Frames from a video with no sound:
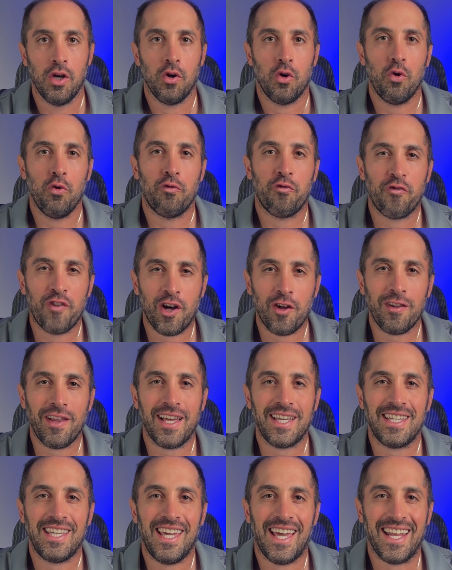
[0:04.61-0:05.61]
who felt
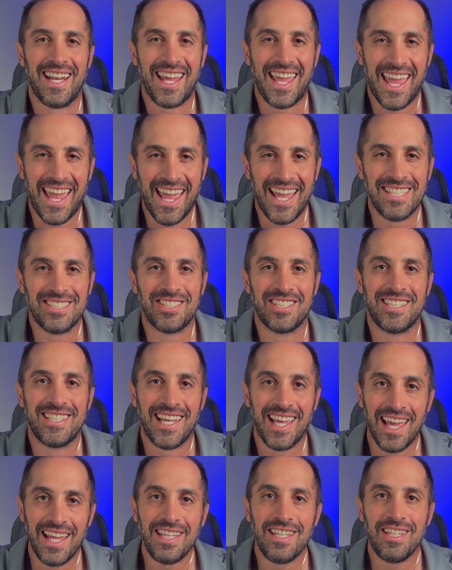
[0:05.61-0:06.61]
like he had aged
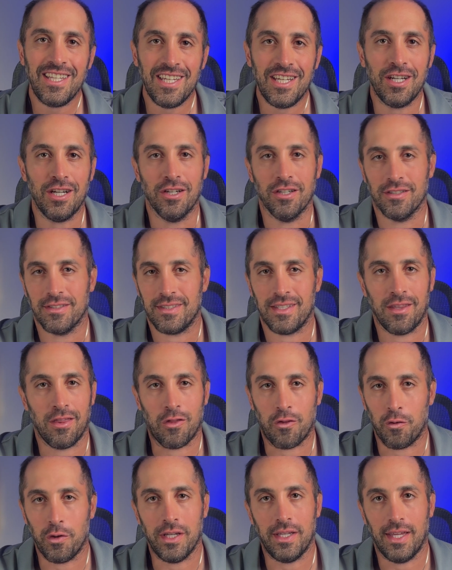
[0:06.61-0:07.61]
10 years in
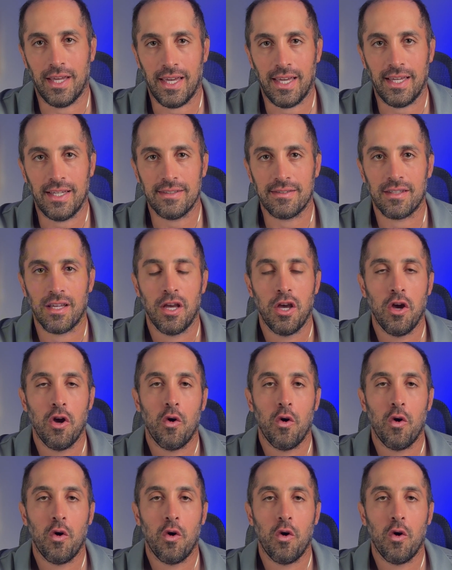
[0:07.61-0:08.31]
3 days